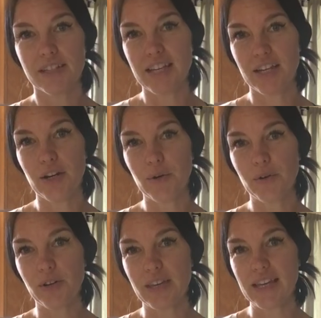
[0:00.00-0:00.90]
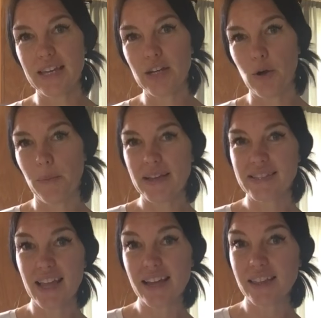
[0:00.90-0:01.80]
keto cookie no-bake
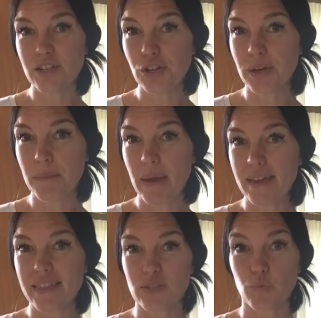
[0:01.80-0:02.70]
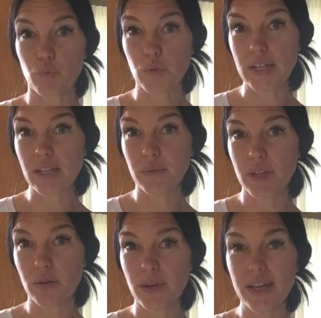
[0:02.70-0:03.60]
snack that you can make that's really,
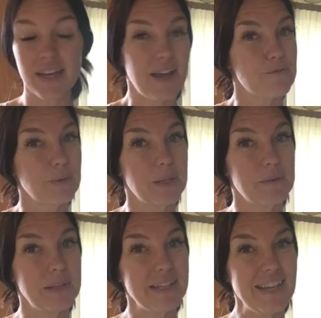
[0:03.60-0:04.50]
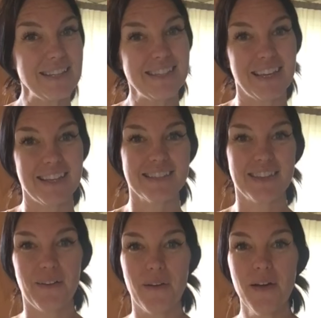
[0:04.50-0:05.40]
really quick and really, really tasty.
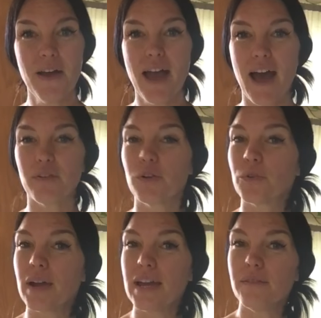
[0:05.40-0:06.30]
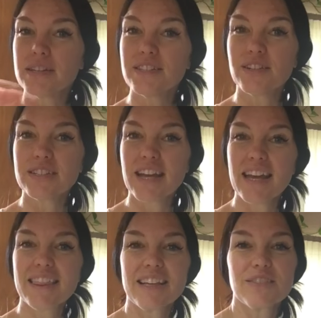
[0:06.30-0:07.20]
So have a great rest of your
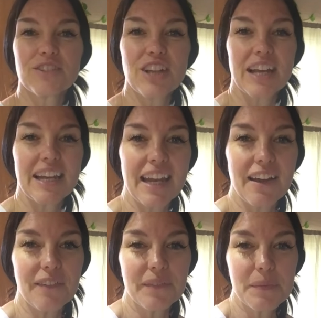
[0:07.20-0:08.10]
day. Thanks for checking it out.